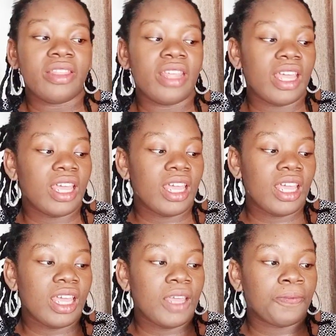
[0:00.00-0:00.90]

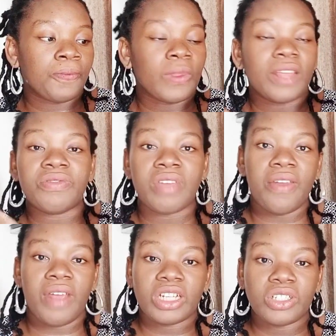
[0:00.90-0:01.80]
the
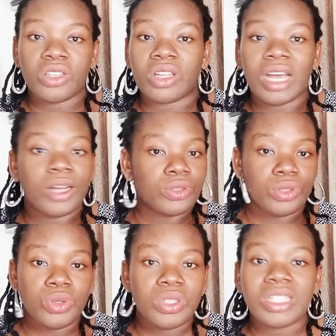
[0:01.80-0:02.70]
direction on how
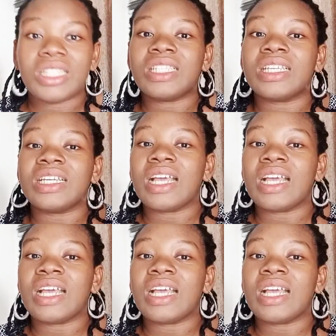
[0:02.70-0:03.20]
to use it